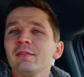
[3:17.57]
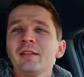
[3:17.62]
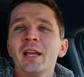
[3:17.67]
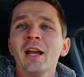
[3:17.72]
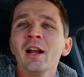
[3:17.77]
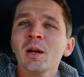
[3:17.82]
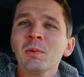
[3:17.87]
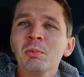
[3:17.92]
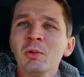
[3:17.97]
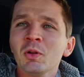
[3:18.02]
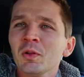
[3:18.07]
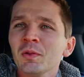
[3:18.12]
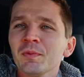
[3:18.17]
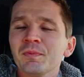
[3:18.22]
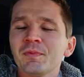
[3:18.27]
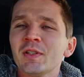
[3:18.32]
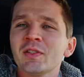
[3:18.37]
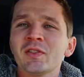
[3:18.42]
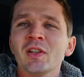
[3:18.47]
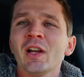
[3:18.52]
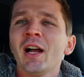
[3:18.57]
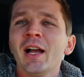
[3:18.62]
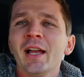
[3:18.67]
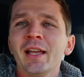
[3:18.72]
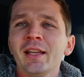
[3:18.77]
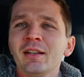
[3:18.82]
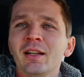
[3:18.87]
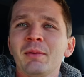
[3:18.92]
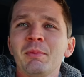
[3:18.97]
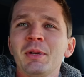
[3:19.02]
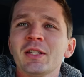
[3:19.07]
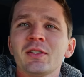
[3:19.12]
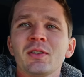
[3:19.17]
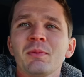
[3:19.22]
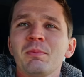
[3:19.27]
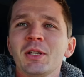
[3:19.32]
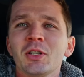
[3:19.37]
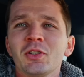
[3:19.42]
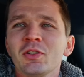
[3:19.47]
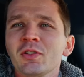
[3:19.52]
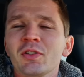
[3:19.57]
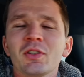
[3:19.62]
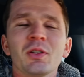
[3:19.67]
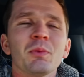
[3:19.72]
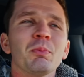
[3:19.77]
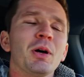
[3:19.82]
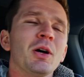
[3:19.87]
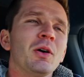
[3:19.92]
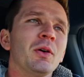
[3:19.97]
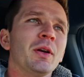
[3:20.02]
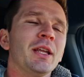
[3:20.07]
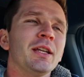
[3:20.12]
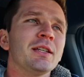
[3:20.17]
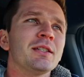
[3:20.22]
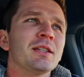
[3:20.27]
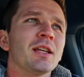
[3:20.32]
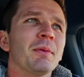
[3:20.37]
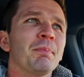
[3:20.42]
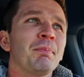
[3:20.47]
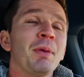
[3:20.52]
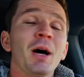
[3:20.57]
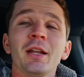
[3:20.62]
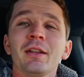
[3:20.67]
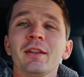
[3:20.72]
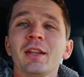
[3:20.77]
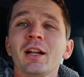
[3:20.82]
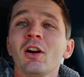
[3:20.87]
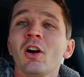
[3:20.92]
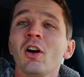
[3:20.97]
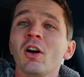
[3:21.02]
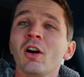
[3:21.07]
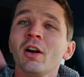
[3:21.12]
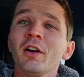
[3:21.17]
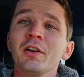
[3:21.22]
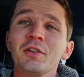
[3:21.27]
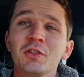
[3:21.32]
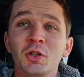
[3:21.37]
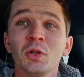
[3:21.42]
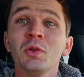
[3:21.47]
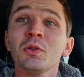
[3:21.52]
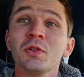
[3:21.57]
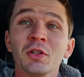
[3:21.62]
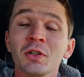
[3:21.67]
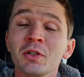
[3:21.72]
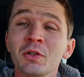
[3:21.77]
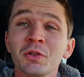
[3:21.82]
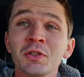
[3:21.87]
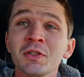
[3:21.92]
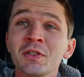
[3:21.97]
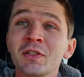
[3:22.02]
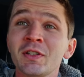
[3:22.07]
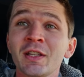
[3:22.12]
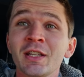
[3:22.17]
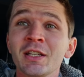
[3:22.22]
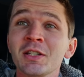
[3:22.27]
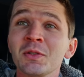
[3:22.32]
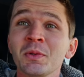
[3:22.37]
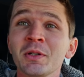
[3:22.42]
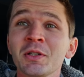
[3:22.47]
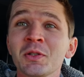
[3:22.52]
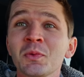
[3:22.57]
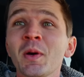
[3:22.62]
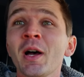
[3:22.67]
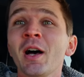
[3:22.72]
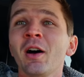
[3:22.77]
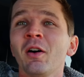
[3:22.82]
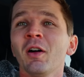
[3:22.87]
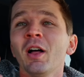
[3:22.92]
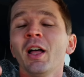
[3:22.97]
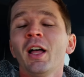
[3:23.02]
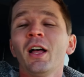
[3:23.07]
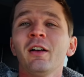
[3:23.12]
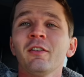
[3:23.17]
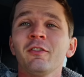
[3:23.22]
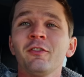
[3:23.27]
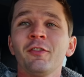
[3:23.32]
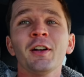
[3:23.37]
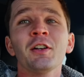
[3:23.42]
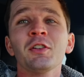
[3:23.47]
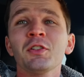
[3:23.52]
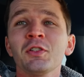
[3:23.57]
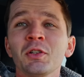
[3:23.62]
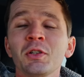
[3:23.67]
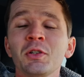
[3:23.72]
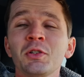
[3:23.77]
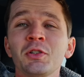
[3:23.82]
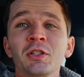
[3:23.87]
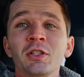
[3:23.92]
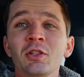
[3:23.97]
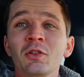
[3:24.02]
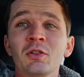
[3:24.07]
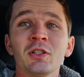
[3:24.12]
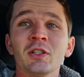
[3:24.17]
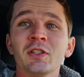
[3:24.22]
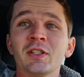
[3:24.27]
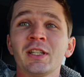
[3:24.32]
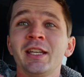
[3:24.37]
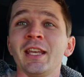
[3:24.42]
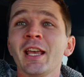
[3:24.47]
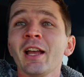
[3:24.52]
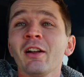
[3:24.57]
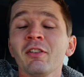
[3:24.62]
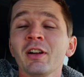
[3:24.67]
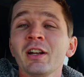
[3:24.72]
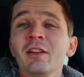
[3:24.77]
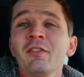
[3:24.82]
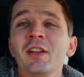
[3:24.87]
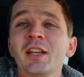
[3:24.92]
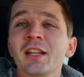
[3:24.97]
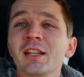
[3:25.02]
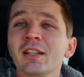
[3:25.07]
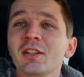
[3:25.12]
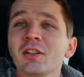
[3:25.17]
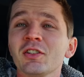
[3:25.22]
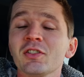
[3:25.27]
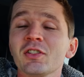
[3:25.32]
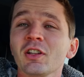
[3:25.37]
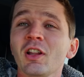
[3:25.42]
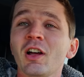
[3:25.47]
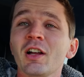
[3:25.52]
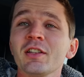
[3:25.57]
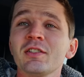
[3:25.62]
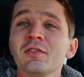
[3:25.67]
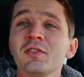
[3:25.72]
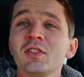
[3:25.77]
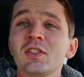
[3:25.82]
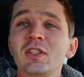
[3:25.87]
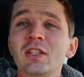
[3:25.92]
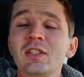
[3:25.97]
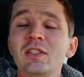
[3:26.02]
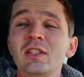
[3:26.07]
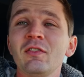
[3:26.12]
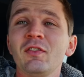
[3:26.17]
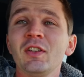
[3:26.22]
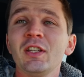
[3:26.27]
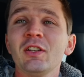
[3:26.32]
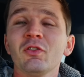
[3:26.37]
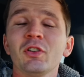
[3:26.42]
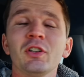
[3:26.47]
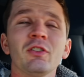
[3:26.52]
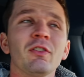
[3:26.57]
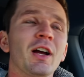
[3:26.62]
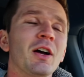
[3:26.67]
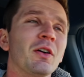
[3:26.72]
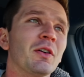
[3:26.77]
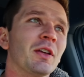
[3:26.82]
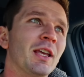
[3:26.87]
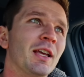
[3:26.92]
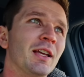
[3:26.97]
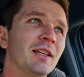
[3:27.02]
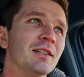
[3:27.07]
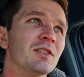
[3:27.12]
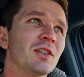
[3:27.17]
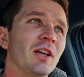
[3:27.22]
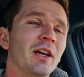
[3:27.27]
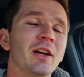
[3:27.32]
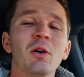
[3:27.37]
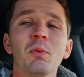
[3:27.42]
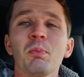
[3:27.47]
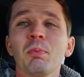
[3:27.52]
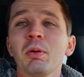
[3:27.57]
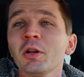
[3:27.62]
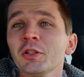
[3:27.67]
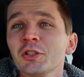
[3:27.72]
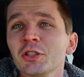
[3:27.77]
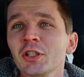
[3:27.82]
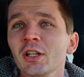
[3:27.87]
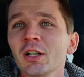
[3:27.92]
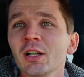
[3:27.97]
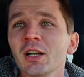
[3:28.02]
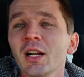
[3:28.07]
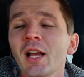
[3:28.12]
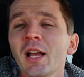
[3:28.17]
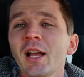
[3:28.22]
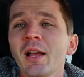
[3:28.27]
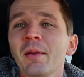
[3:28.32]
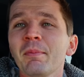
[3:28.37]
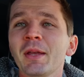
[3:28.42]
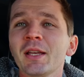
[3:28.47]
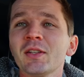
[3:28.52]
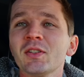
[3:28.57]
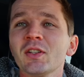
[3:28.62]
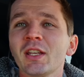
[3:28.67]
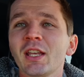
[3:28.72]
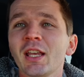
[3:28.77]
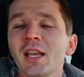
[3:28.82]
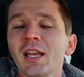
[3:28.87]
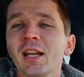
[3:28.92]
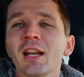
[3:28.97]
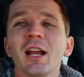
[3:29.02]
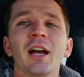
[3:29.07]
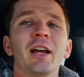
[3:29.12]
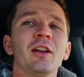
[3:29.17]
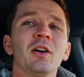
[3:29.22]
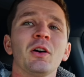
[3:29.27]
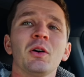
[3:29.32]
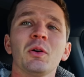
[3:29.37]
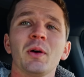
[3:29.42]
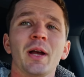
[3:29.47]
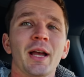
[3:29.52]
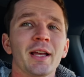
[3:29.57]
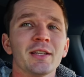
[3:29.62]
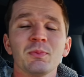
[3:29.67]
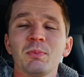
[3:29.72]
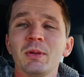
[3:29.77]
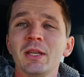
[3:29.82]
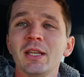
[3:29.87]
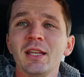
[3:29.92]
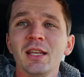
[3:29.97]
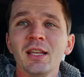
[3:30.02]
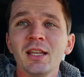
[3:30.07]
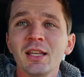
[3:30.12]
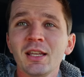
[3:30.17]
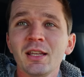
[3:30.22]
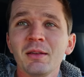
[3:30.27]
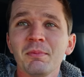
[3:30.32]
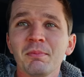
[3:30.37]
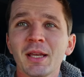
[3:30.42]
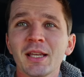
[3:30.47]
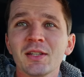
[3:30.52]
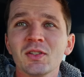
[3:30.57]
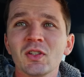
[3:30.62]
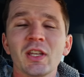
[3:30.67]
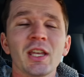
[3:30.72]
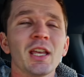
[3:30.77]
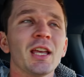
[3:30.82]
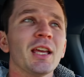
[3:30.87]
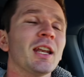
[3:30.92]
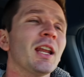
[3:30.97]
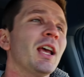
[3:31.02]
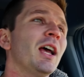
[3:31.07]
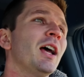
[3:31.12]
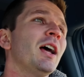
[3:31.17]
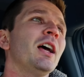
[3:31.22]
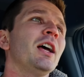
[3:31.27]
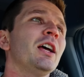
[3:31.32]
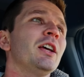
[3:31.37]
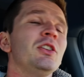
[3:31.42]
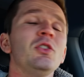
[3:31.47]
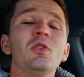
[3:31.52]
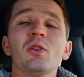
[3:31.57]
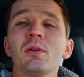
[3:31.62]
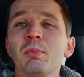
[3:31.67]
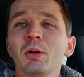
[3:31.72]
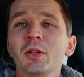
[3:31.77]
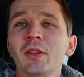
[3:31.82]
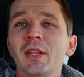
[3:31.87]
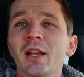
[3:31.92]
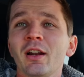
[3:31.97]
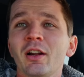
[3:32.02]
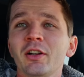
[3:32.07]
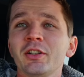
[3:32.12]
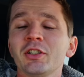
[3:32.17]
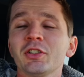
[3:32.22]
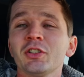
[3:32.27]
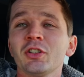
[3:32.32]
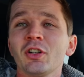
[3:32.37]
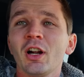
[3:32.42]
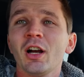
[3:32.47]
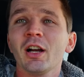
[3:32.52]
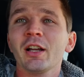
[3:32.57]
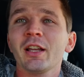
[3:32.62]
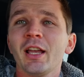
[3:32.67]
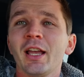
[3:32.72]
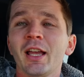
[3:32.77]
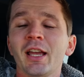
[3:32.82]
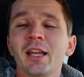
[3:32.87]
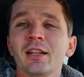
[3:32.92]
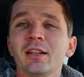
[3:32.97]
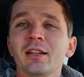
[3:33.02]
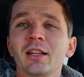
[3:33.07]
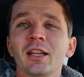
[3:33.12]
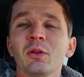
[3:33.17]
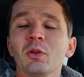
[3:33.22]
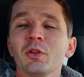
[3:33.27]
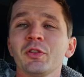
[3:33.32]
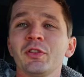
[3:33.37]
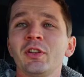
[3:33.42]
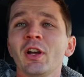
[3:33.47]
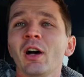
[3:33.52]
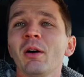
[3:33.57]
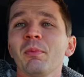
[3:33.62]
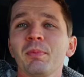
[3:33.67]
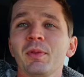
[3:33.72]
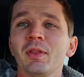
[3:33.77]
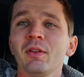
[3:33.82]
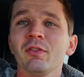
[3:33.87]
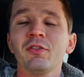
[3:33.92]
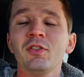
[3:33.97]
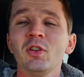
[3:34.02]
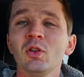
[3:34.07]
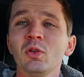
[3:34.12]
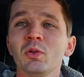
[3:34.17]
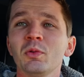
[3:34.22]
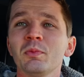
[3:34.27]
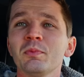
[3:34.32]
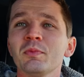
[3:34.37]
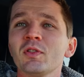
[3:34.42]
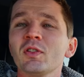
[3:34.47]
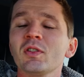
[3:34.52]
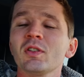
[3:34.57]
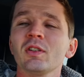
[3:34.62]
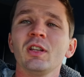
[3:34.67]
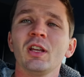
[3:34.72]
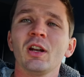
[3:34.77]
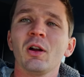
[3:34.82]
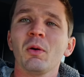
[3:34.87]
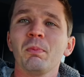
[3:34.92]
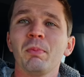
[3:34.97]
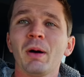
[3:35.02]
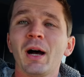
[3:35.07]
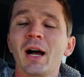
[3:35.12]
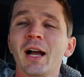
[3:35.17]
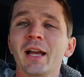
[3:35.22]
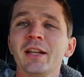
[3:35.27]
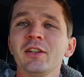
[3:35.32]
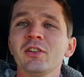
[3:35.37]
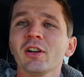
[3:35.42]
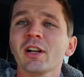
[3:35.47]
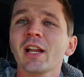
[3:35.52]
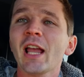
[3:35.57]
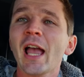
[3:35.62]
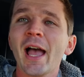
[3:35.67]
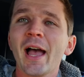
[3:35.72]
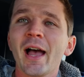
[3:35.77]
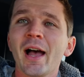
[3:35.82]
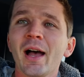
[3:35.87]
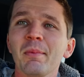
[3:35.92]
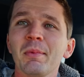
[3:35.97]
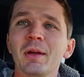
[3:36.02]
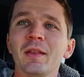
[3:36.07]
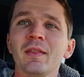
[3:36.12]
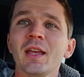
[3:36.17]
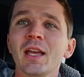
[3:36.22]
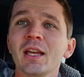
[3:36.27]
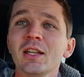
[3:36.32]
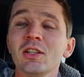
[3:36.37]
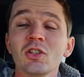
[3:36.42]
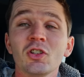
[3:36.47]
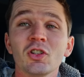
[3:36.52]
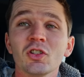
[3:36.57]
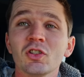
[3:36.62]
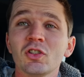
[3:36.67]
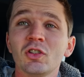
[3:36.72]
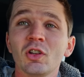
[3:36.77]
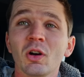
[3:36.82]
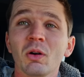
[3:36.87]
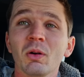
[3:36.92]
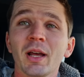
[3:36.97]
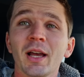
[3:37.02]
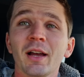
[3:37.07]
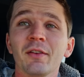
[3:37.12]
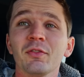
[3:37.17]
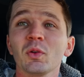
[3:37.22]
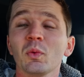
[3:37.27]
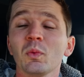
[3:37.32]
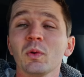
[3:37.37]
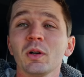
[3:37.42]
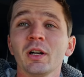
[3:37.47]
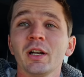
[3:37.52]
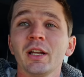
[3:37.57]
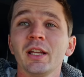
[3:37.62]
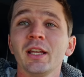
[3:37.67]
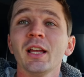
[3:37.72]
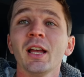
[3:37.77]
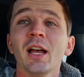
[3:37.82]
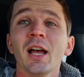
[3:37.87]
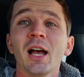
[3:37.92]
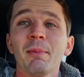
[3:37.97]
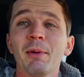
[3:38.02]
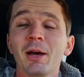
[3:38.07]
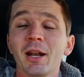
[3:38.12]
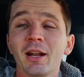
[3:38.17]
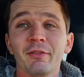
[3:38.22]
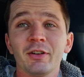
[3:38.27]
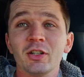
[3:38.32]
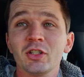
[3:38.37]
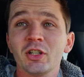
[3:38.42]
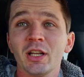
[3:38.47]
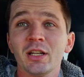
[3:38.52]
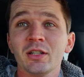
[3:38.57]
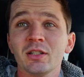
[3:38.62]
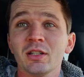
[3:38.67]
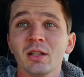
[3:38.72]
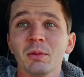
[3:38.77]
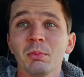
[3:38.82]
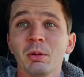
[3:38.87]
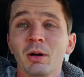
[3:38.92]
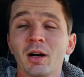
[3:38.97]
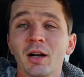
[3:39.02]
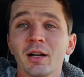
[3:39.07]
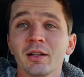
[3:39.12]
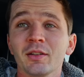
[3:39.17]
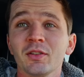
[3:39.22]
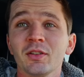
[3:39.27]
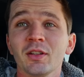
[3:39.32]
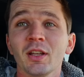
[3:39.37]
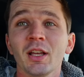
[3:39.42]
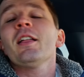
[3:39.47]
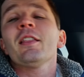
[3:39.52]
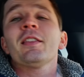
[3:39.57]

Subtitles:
Terrible design. I mean, it's a emissions component, but there are 2 solutions to this one as well. First solution, you can just get rid of it. There's lots of CCV reroute kits. I know Pusher makes a kit. I know SPE makes a kit. You can put that on your truck and it'll dump the fumes, behind your cab, and then you just don't have to worry about ever changing the box.